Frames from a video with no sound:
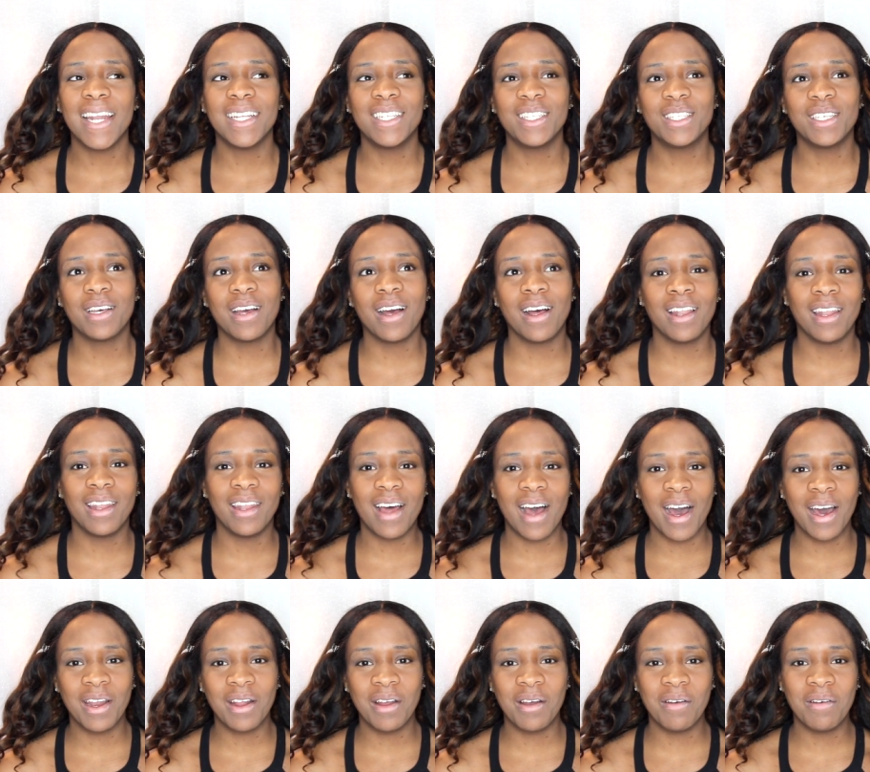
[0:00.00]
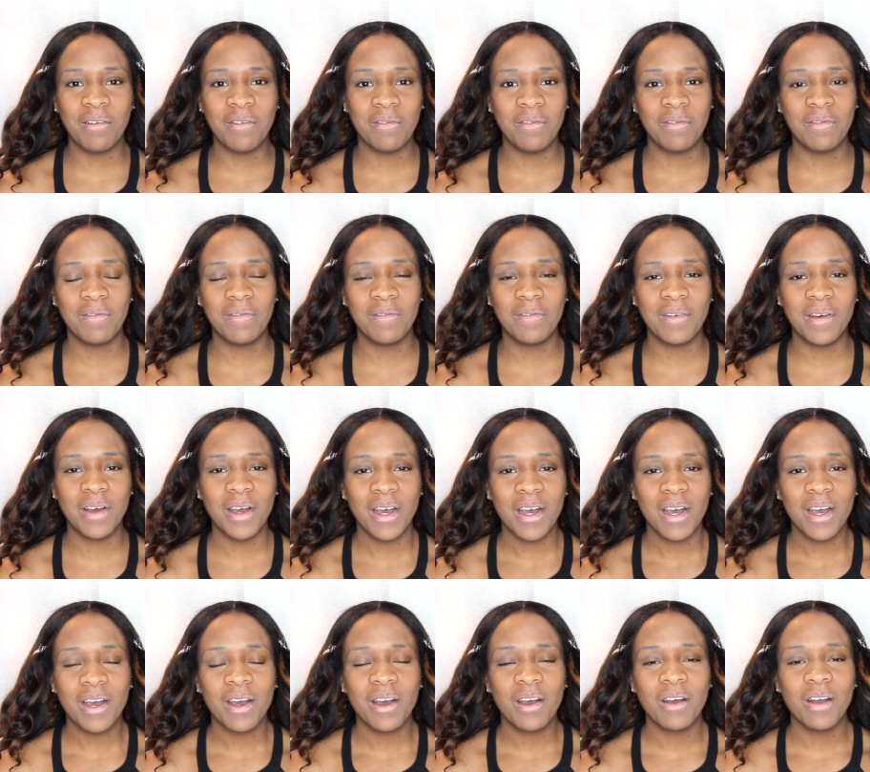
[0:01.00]
and it took a lot of
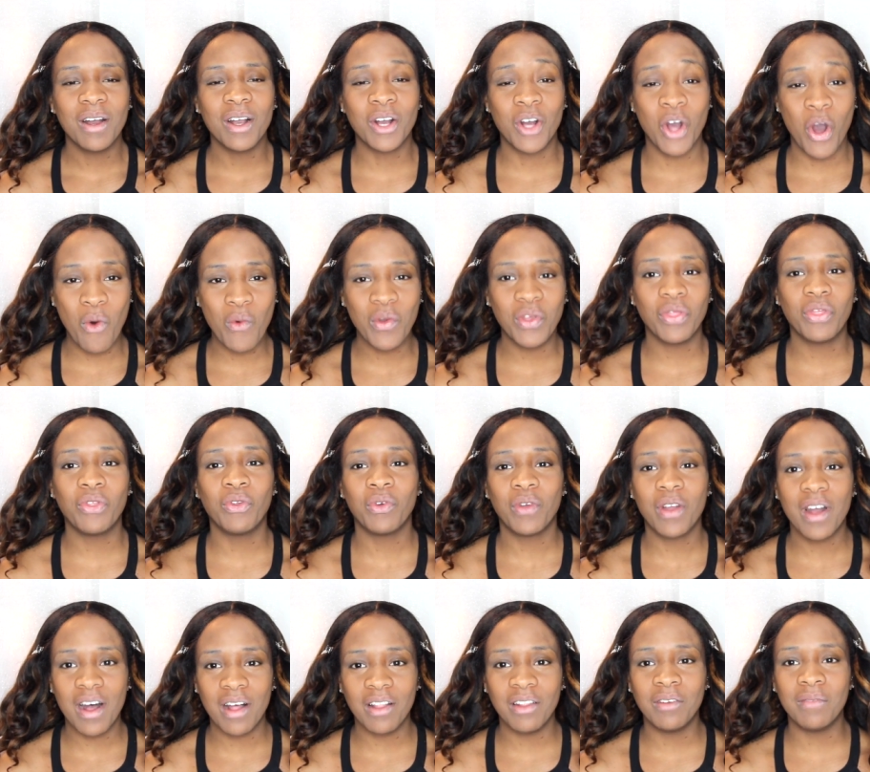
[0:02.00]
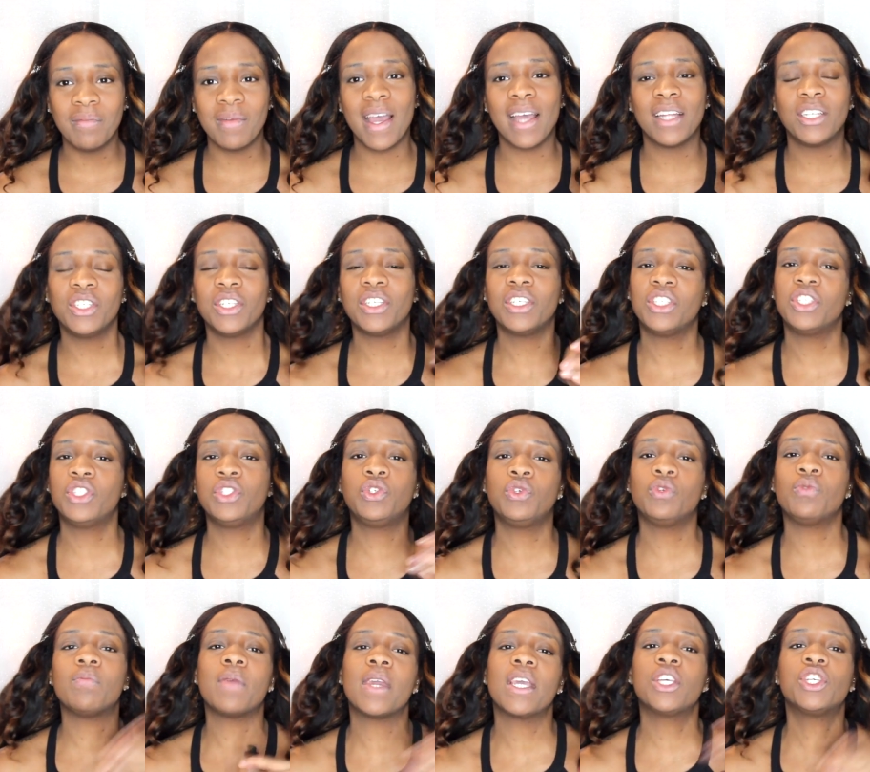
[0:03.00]
going through color matches
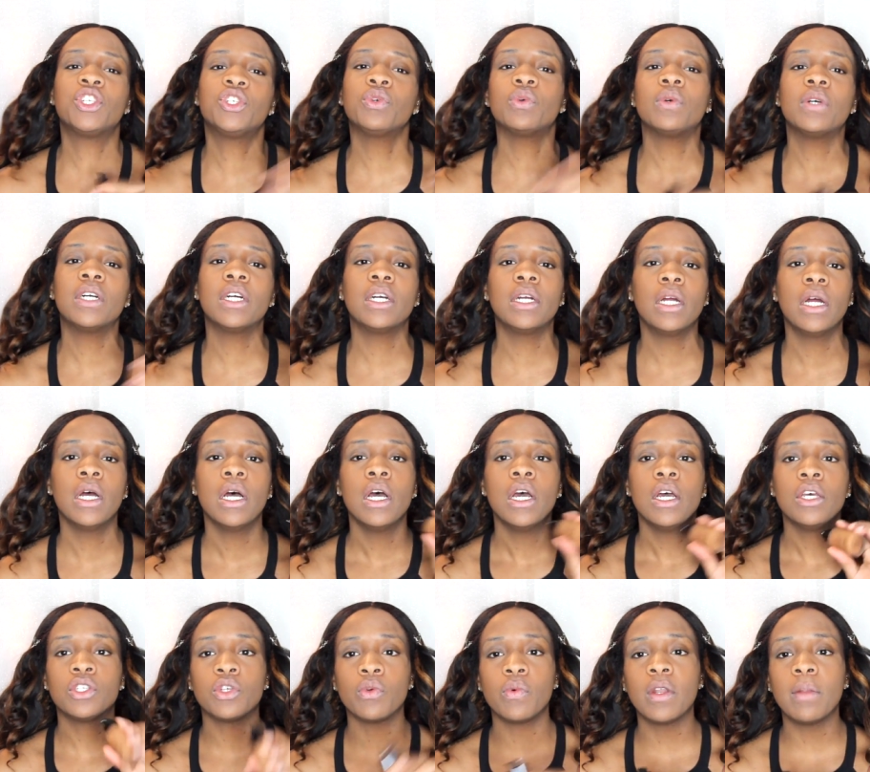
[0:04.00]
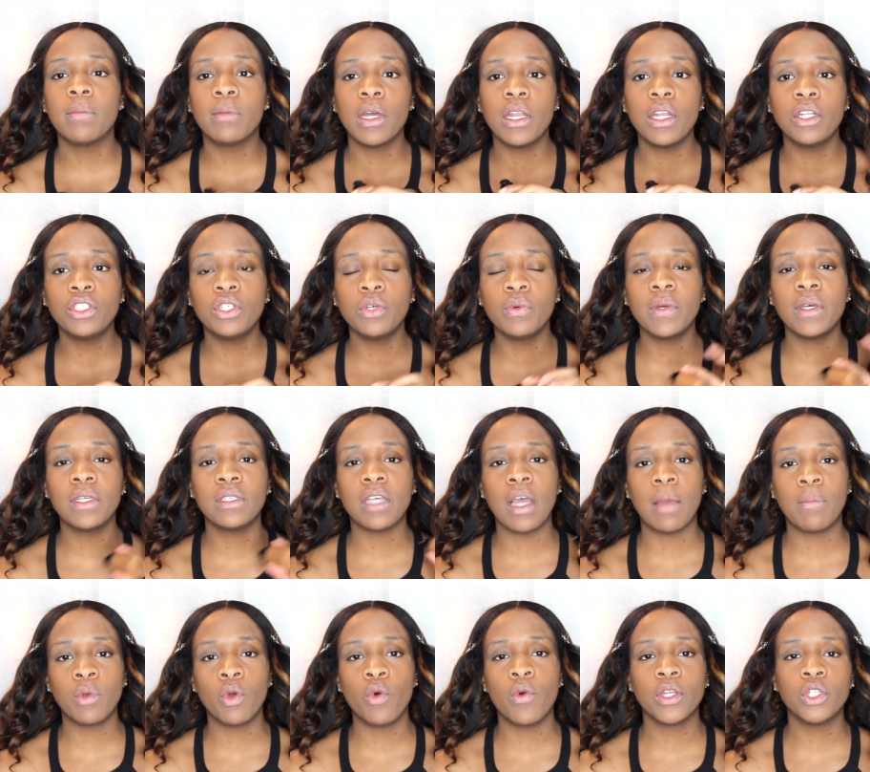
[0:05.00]
to make sure. So what I'm gonna do is
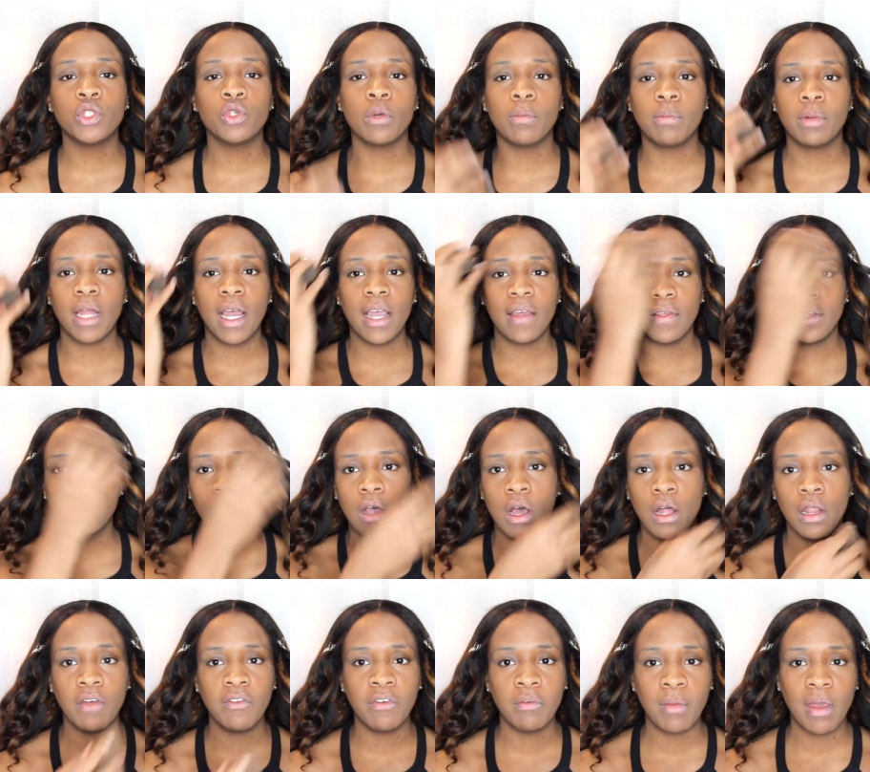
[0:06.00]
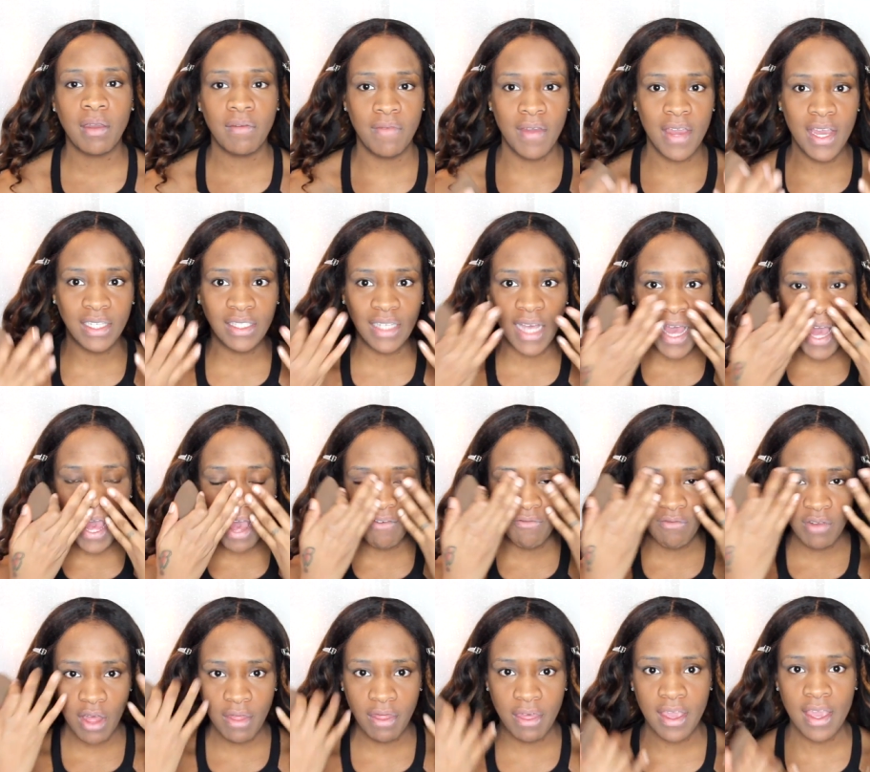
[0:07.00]
I'm going to apply this all over my face. I
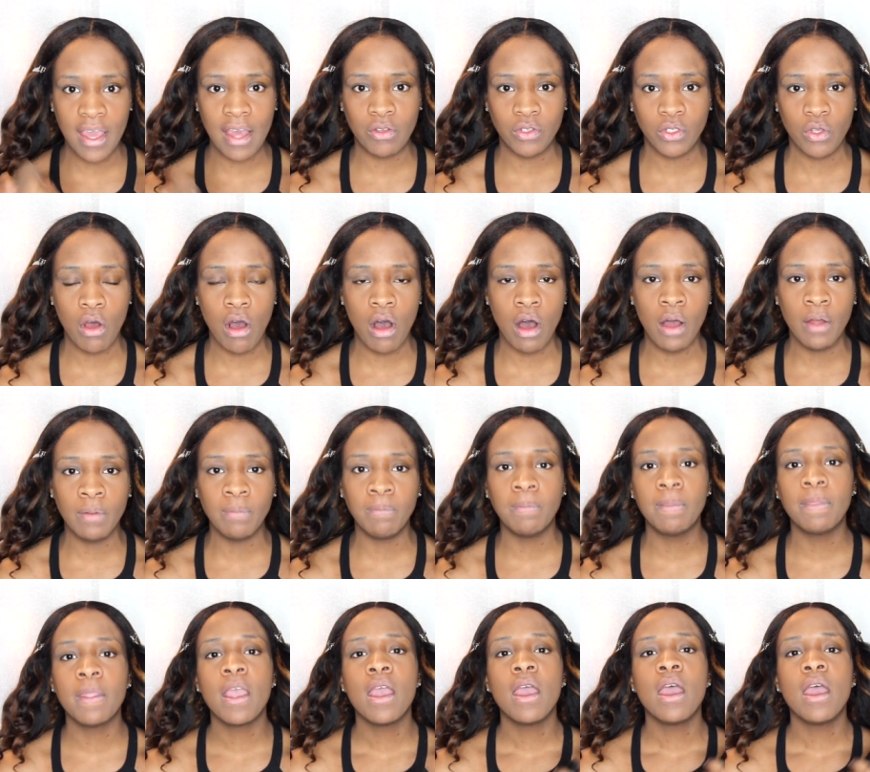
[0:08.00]
have nothing else on.